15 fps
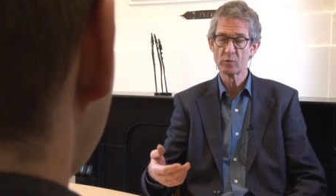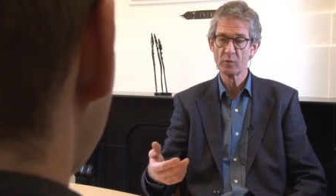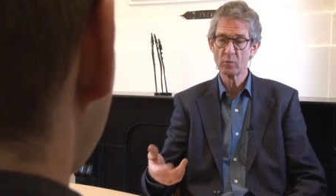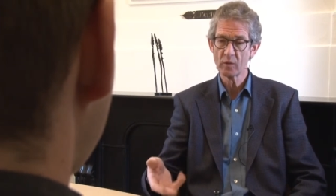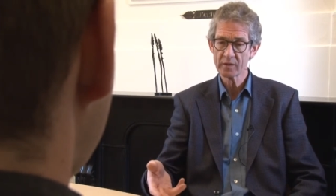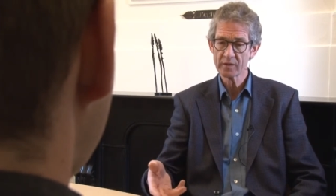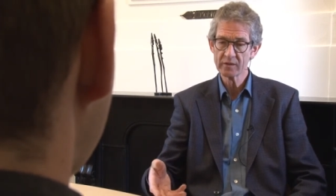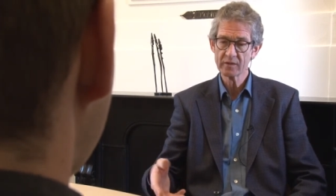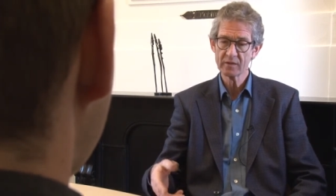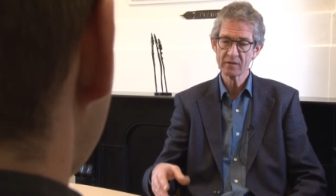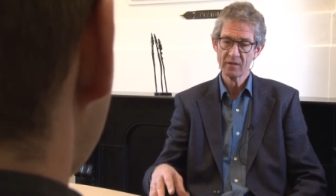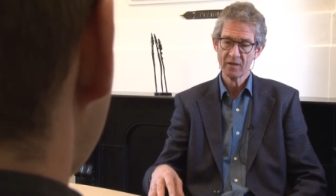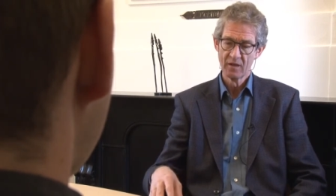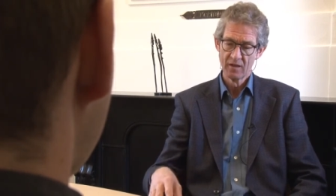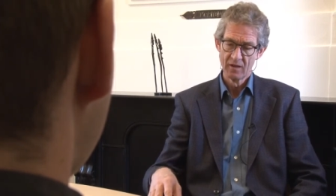We wonder
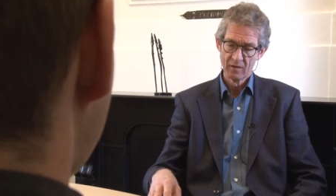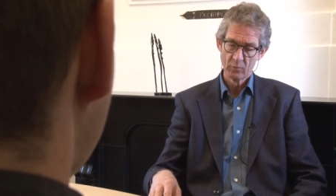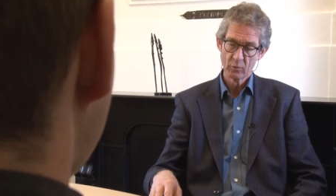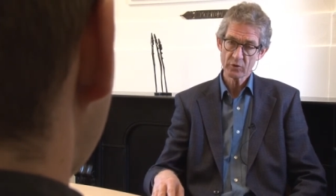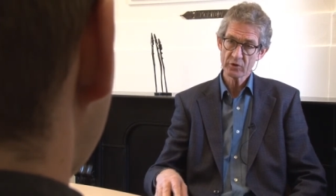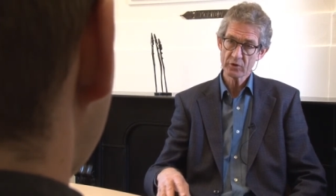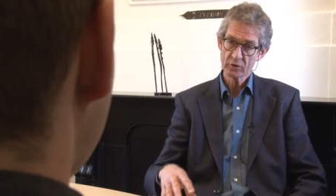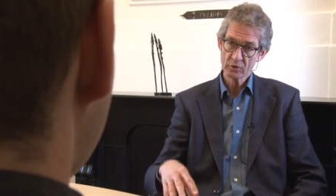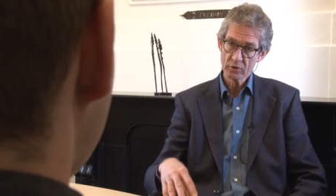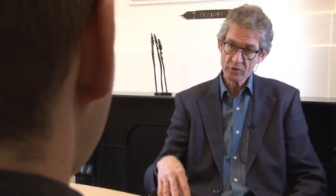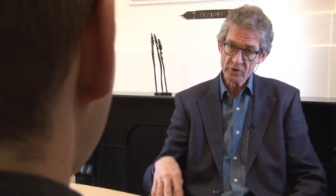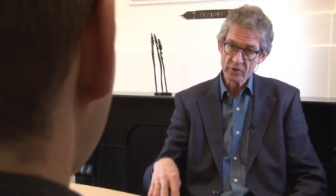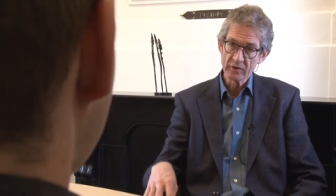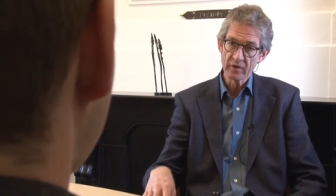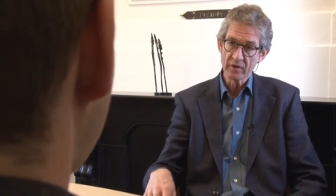what the
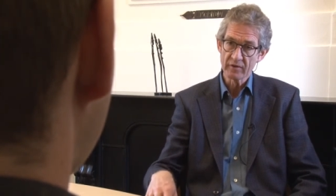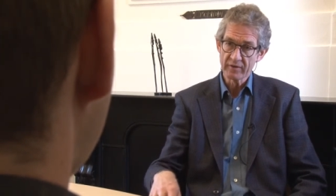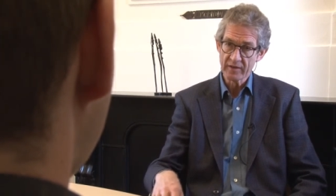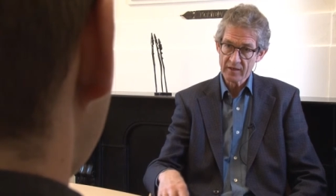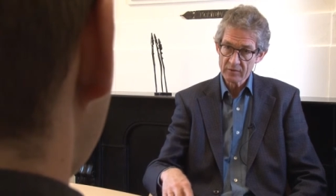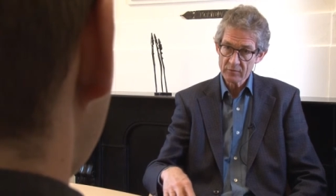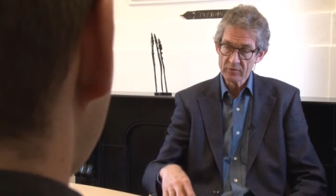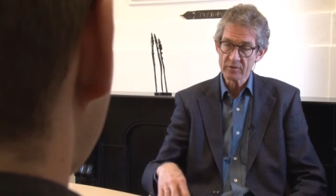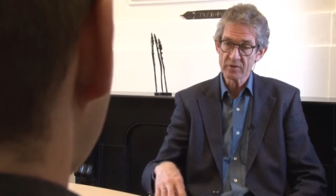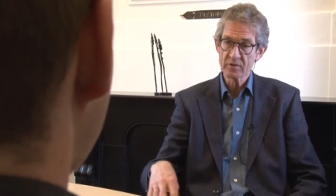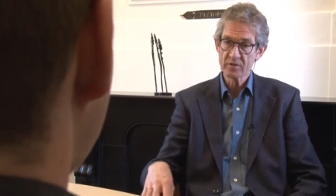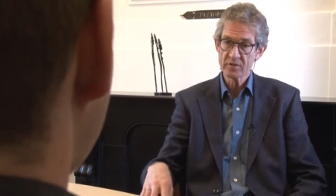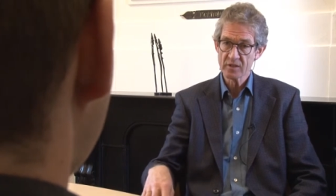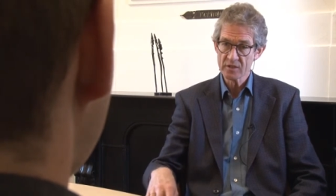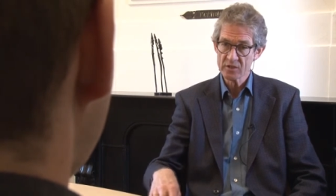culture around
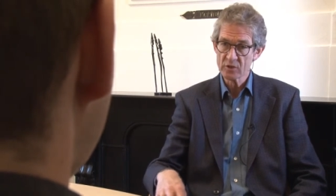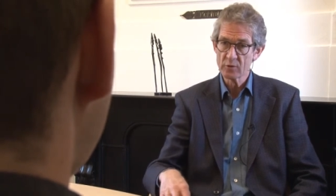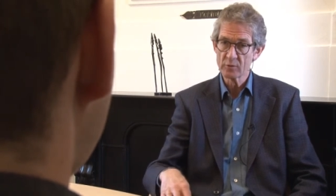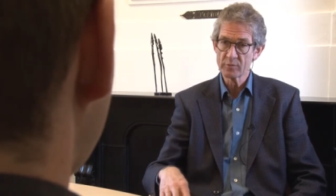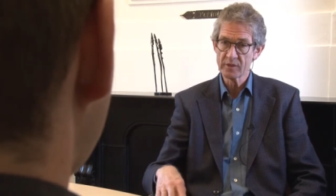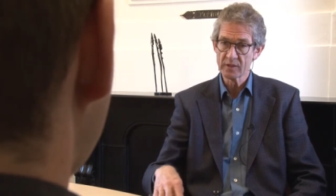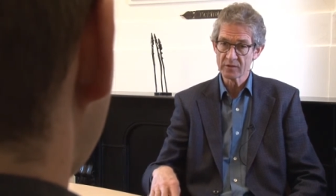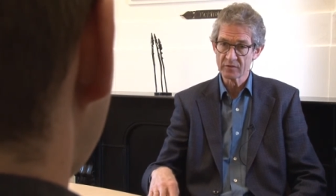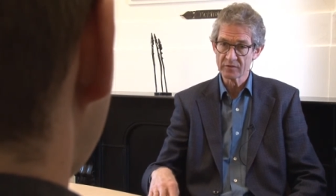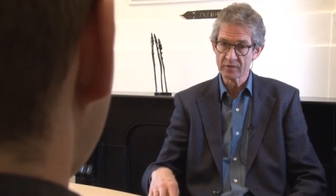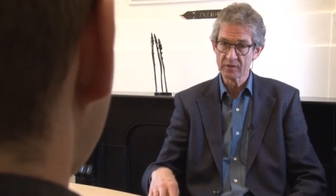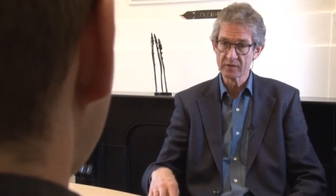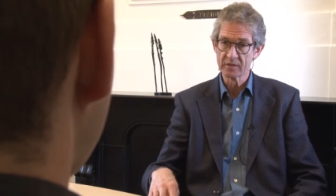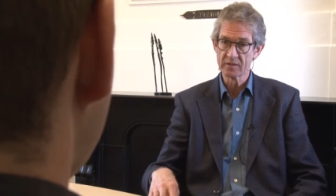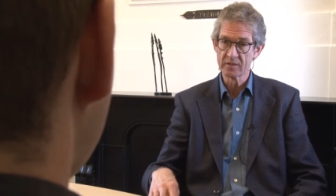such an object of
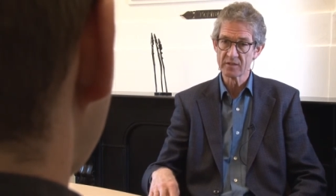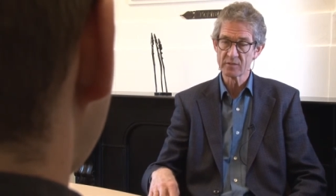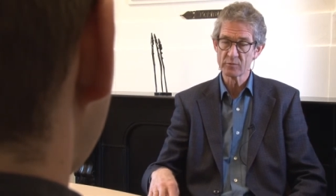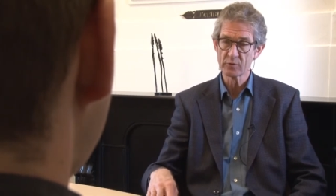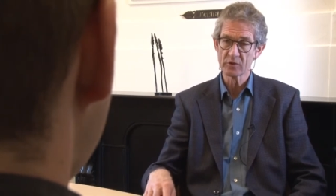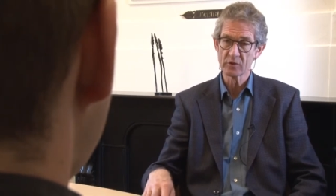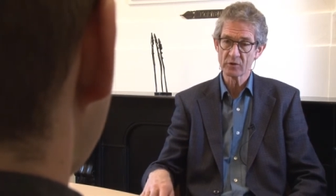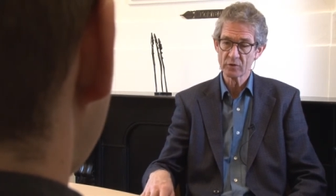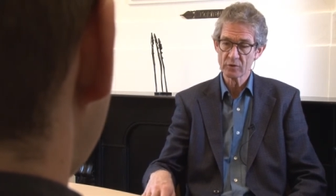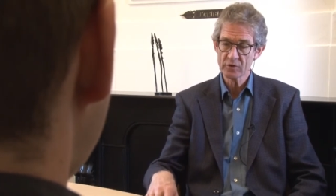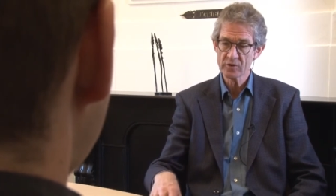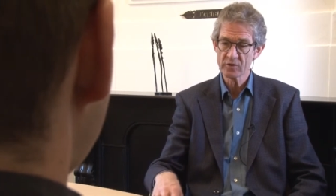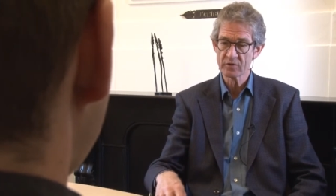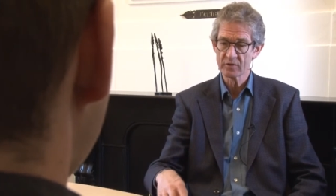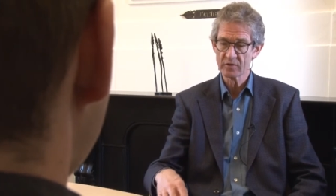art is, what the
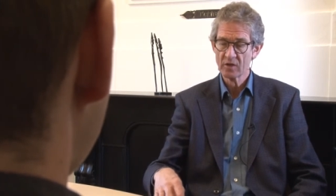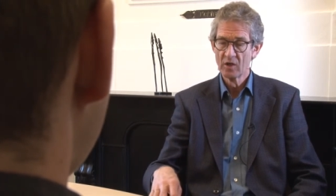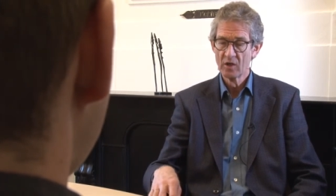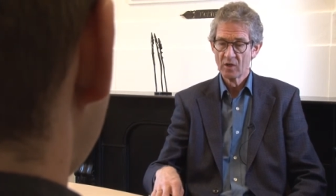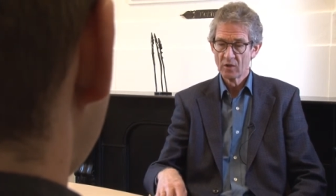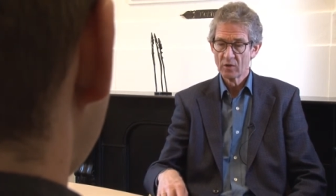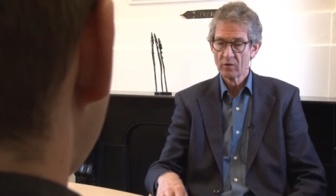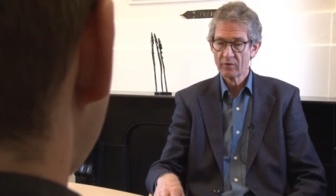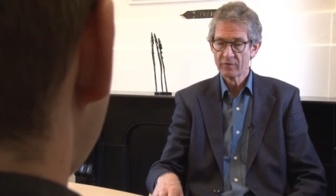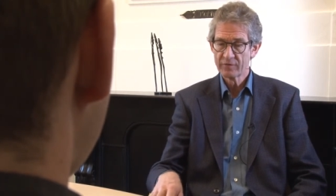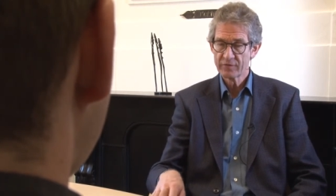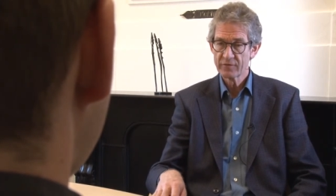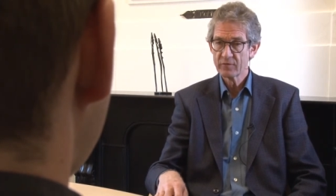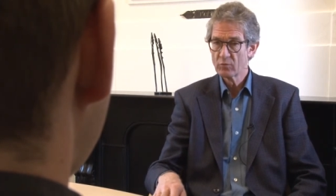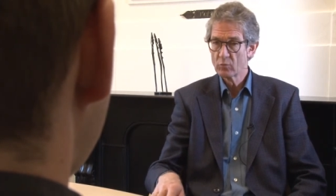culture
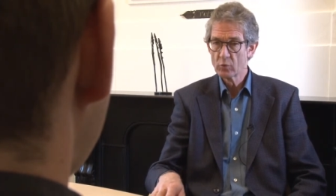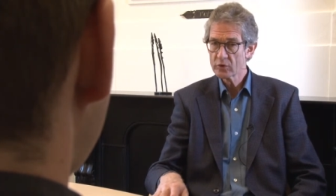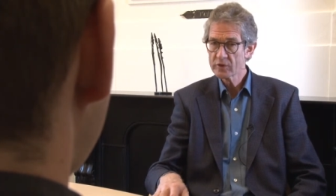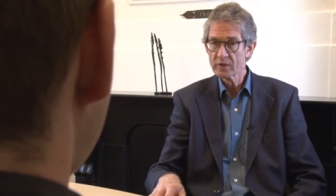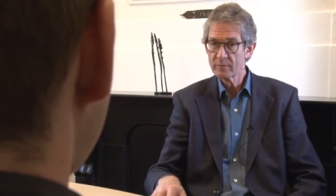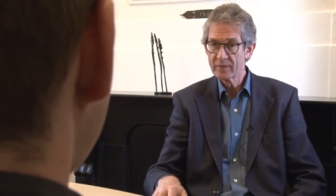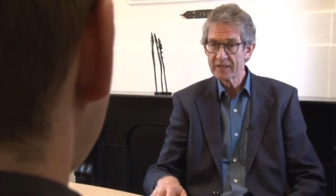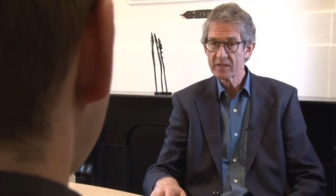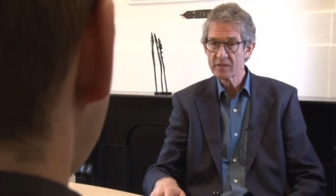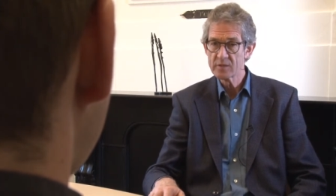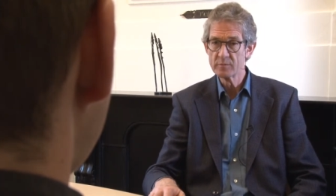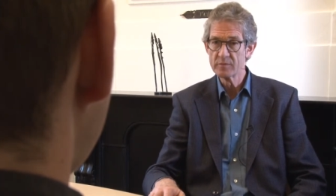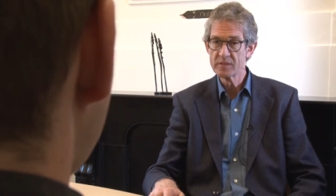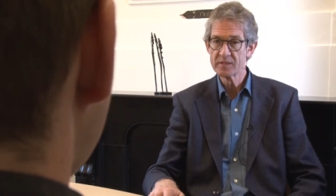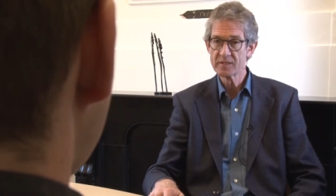of water
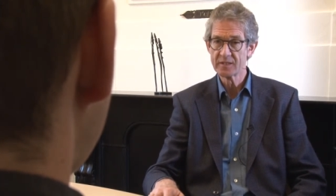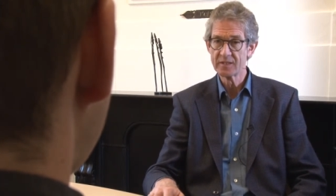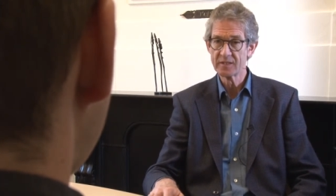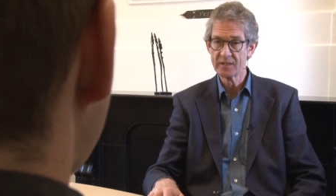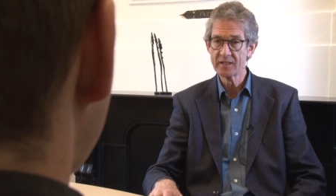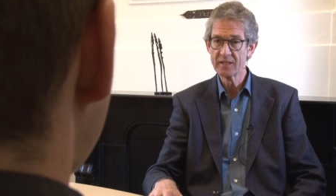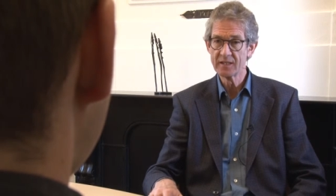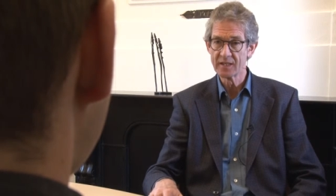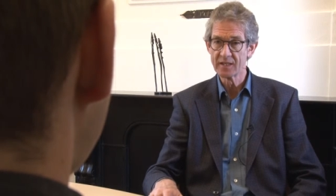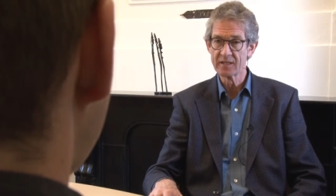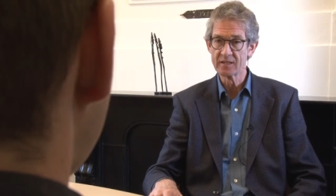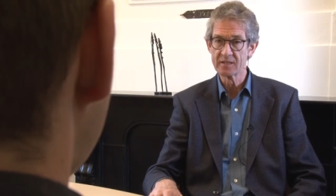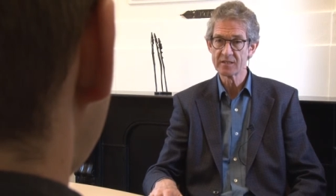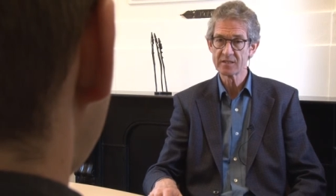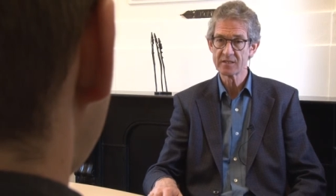management in India
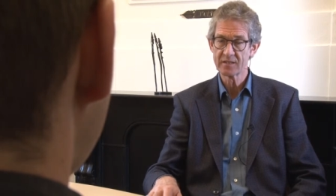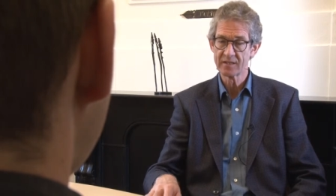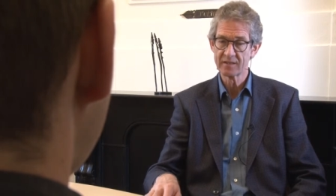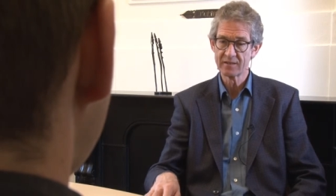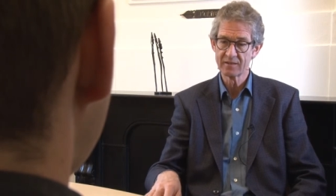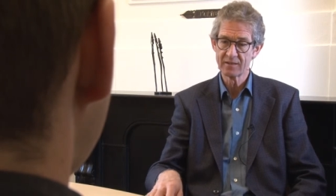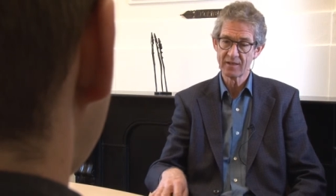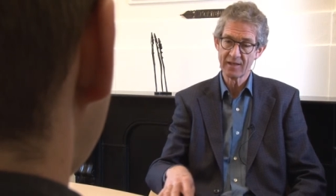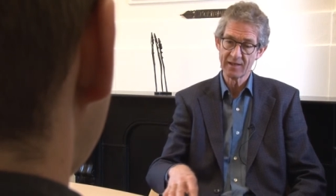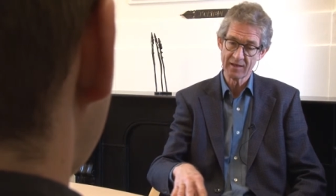is, and